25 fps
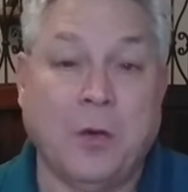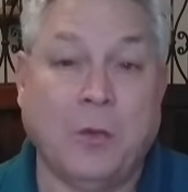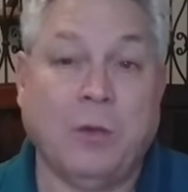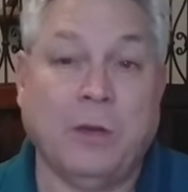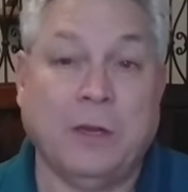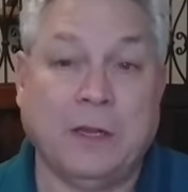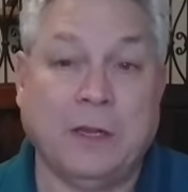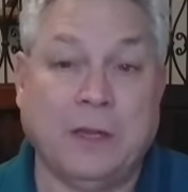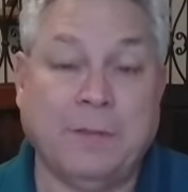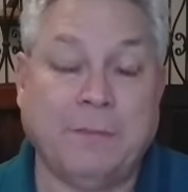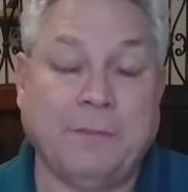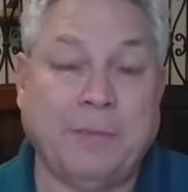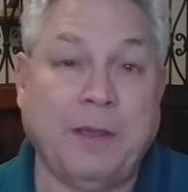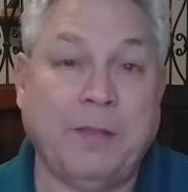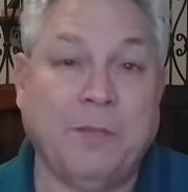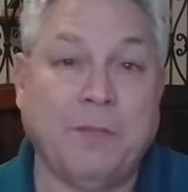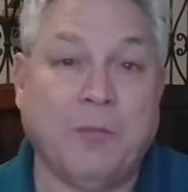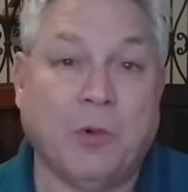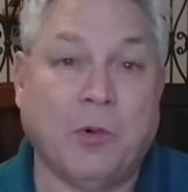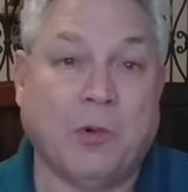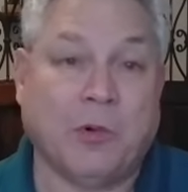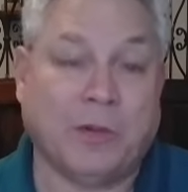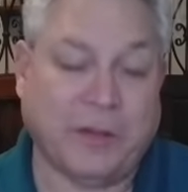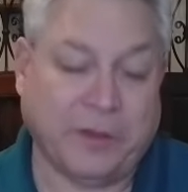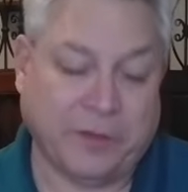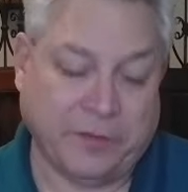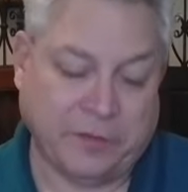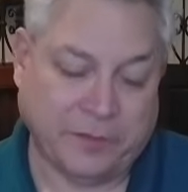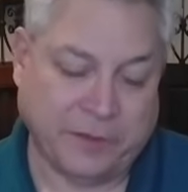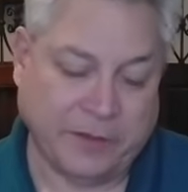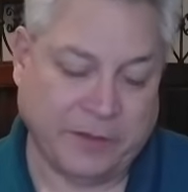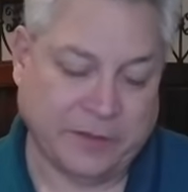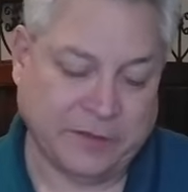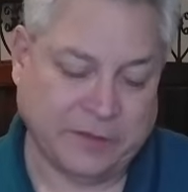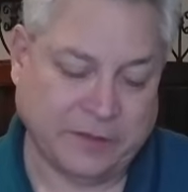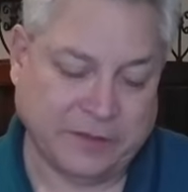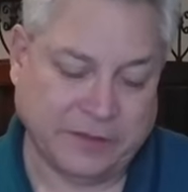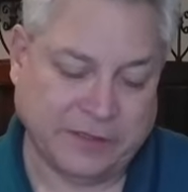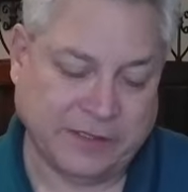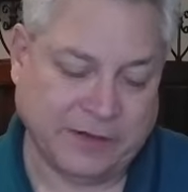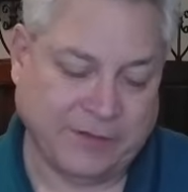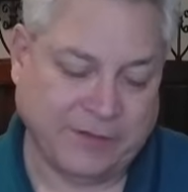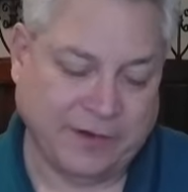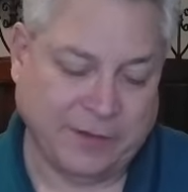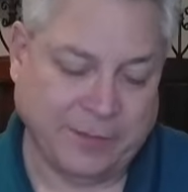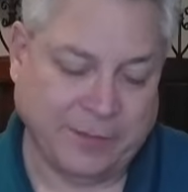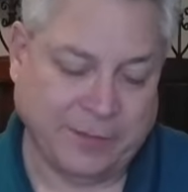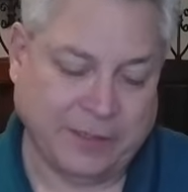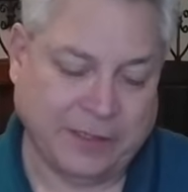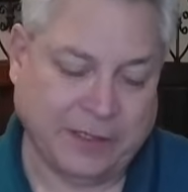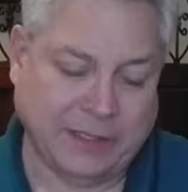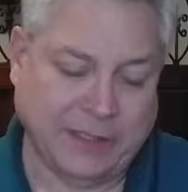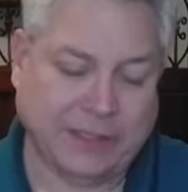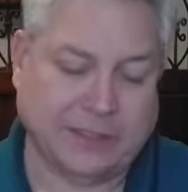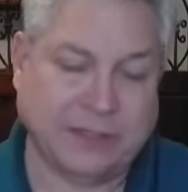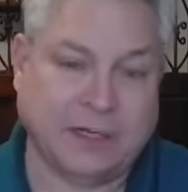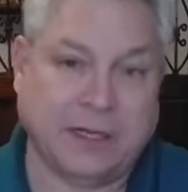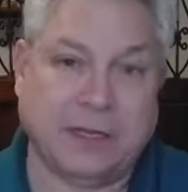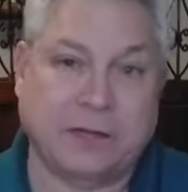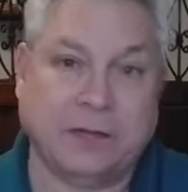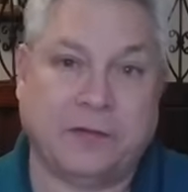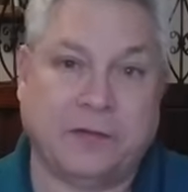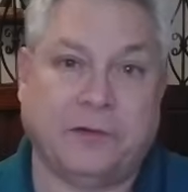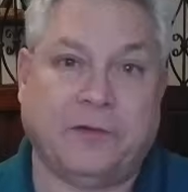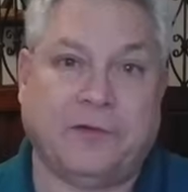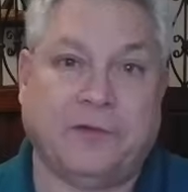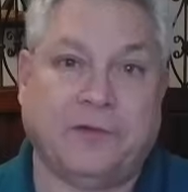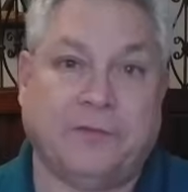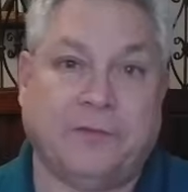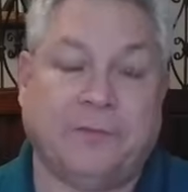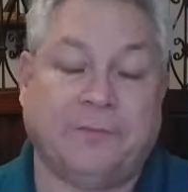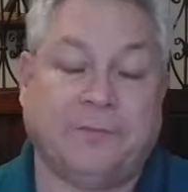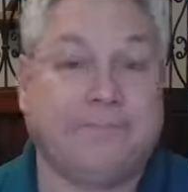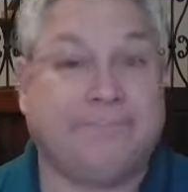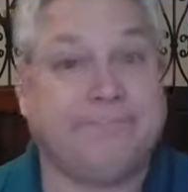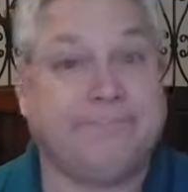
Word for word: Will it be more than three hundred seventy million dollars?